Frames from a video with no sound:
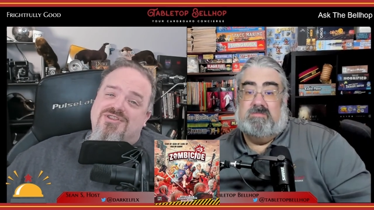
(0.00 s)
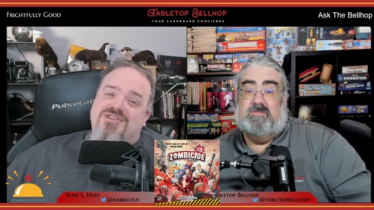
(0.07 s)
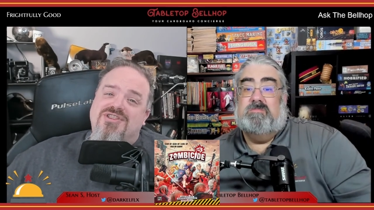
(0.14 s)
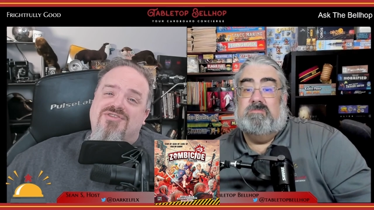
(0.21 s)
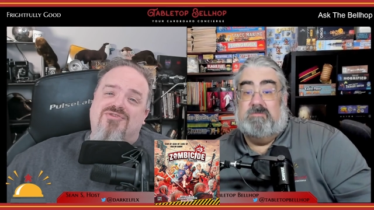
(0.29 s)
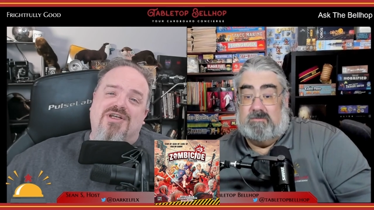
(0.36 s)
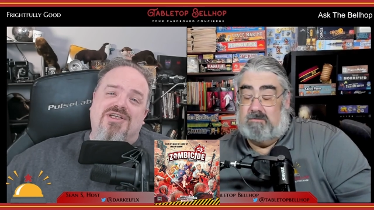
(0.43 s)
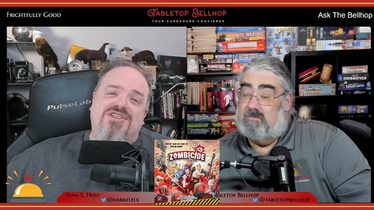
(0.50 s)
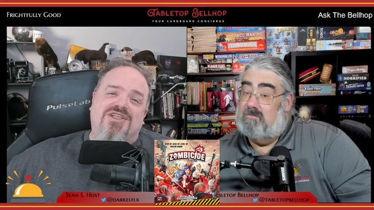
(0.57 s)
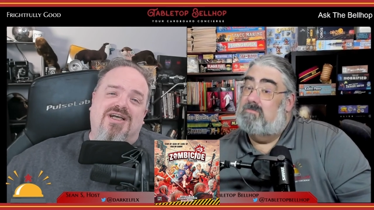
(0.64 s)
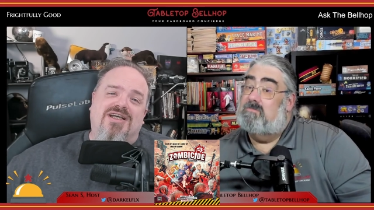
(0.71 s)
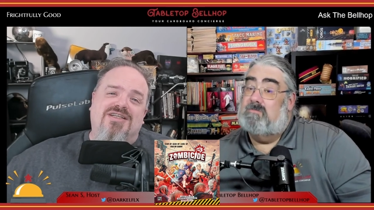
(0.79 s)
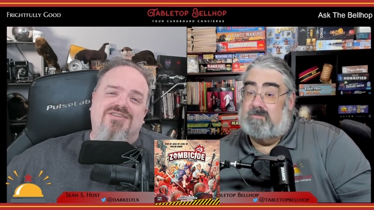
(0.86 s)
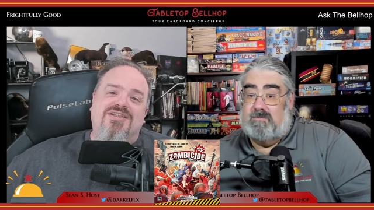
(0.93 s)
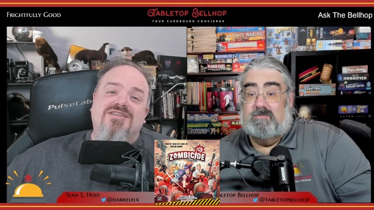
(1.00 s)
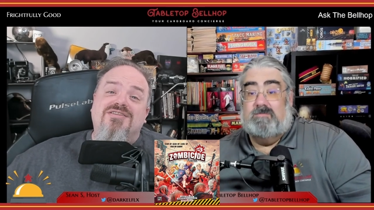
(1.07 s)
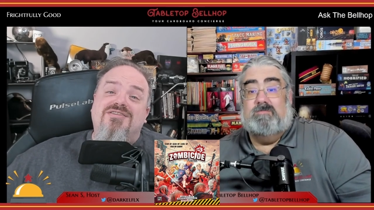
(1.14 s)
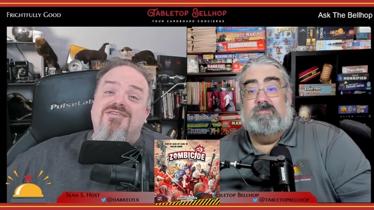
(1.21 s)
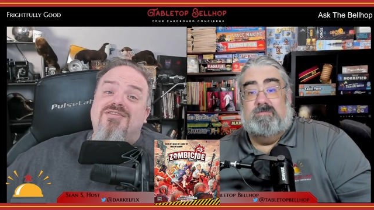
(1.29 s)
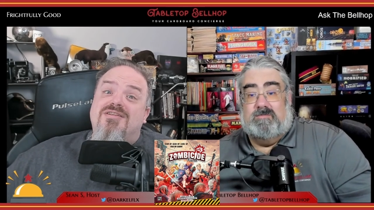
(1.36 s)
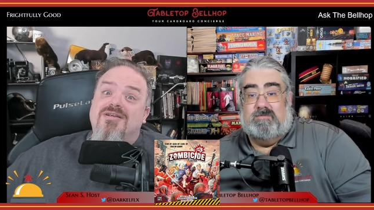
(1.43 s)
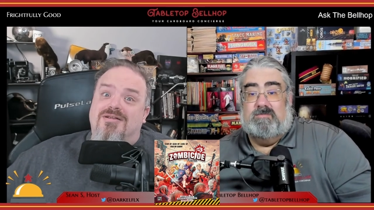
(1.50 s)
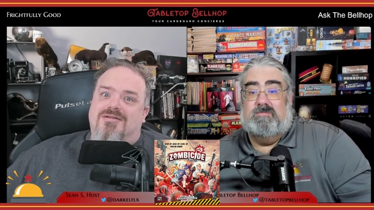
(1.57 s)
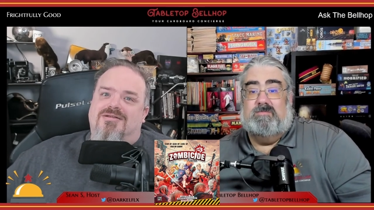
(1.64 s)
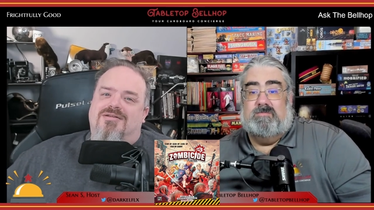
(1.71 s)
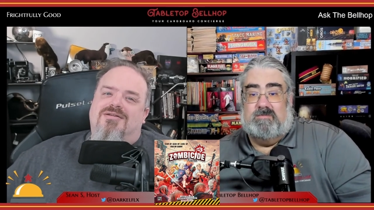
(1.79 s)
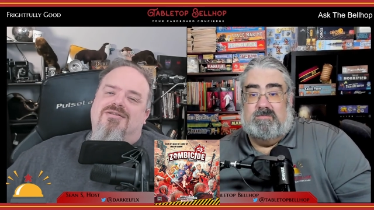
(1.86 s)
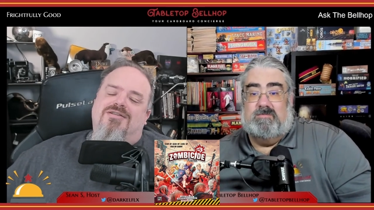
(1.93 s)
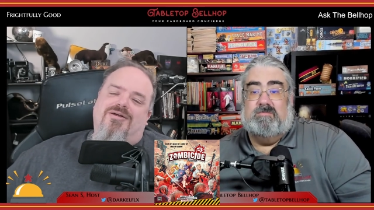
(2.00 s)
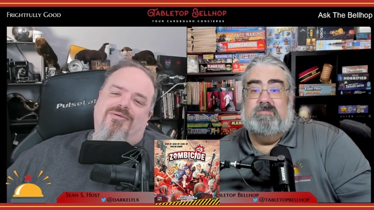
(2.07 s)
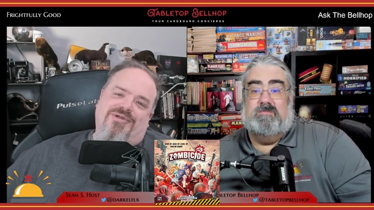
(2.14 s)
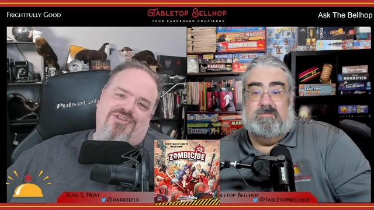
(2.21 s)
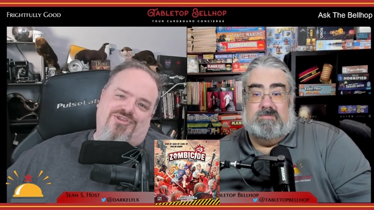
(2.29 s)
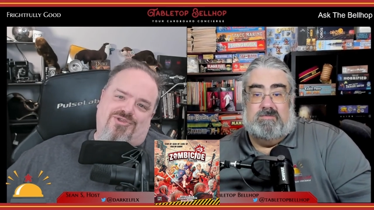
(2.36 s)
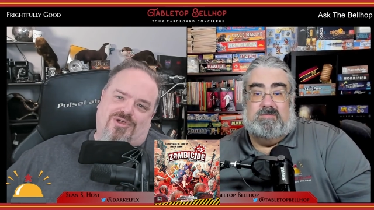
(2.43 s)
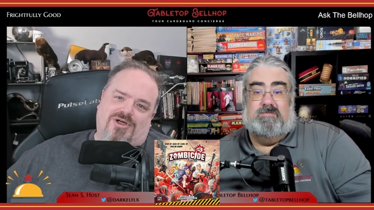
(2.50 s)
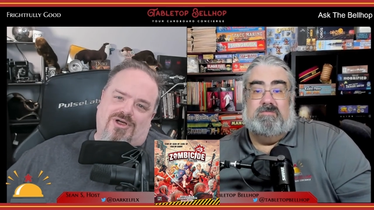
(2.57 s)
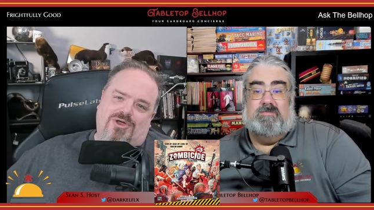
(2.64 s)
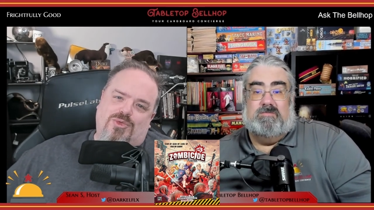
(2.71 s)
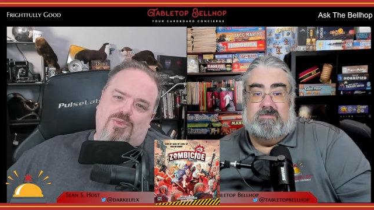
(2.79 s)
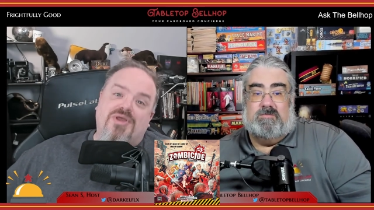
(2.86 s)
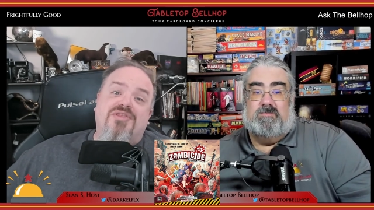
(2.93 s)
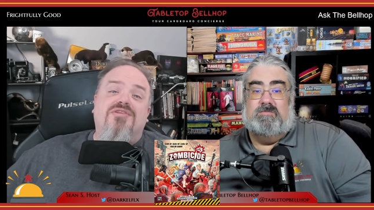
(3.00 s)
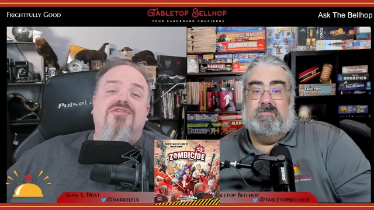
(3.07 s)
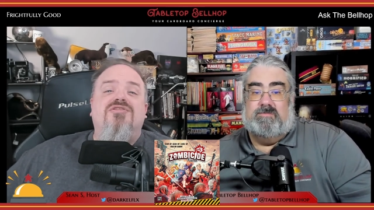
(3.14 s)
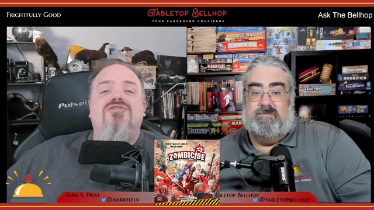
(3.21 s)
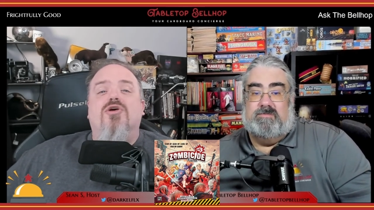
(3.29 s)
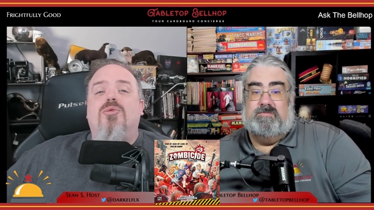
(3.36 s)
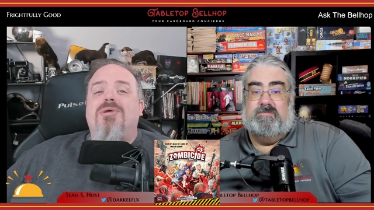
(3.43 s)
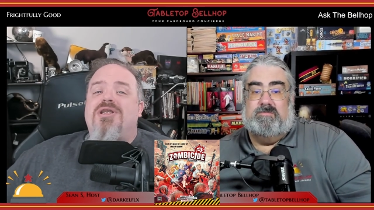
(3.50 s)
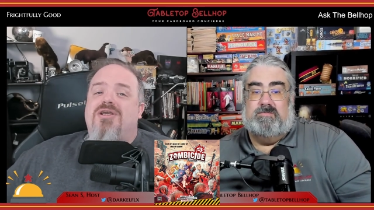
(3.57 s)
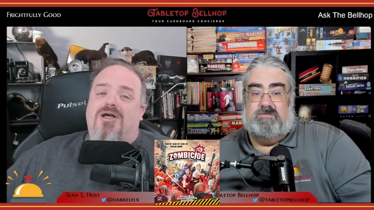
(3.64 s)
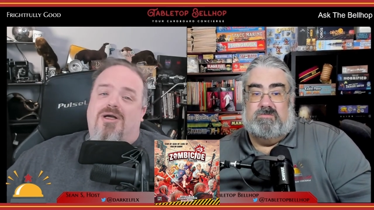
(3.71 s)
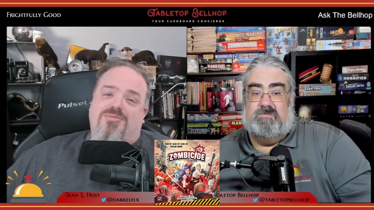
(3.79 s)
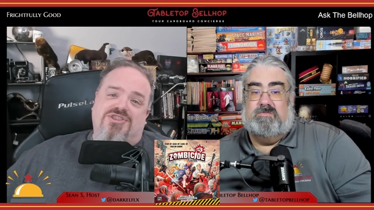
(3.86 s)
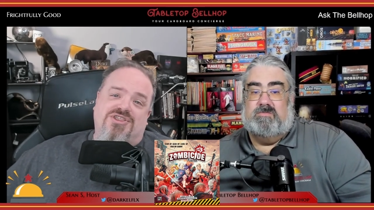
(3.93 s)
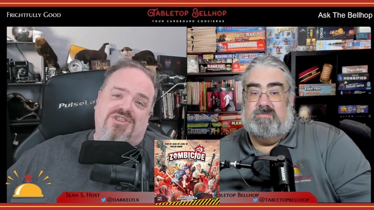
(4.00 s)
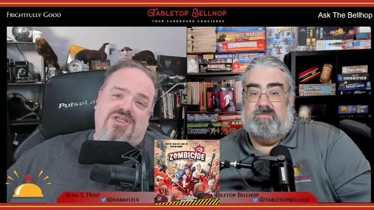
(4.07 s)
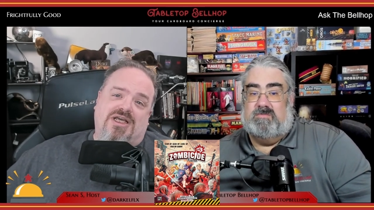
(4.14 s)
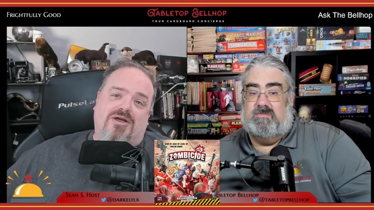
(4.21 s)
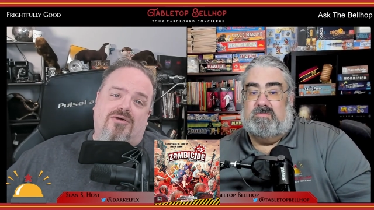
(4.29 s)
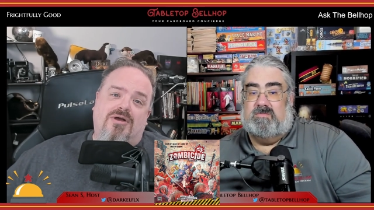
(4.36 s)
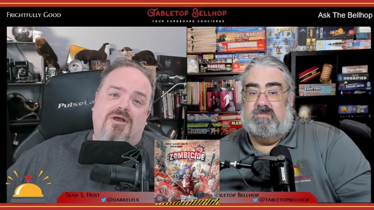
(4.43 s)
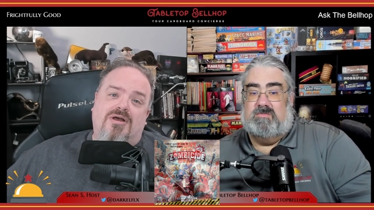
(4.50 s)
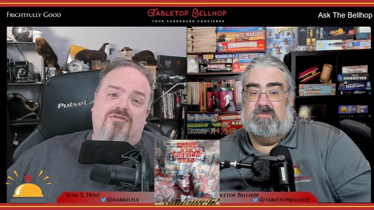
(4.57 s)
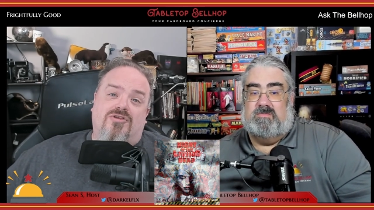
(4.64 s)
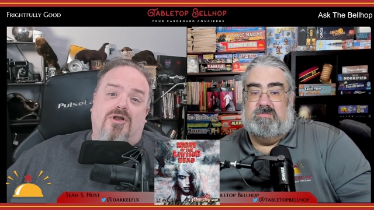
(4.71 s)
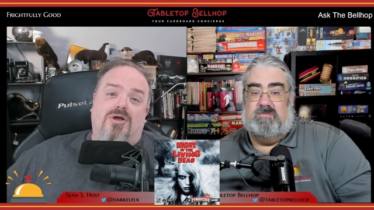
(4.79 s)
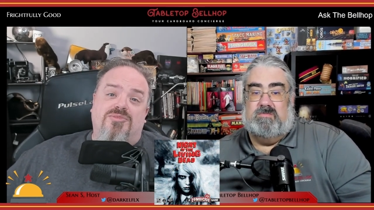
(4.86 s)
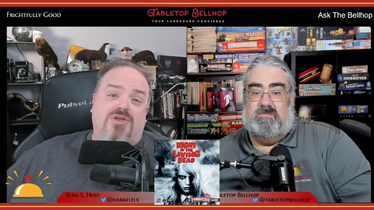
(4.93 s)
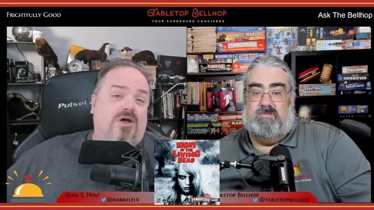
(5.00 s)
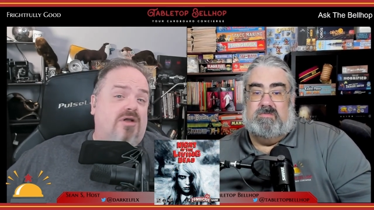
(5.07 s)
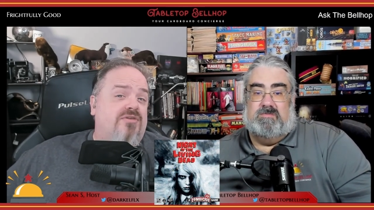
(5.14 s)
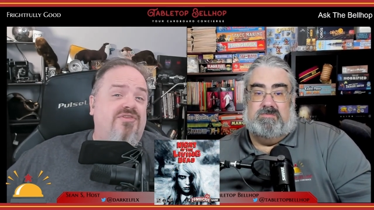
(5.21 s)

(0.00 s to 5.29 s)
Speaker 1: this franchise is still going strong, with so many options now from Dawn of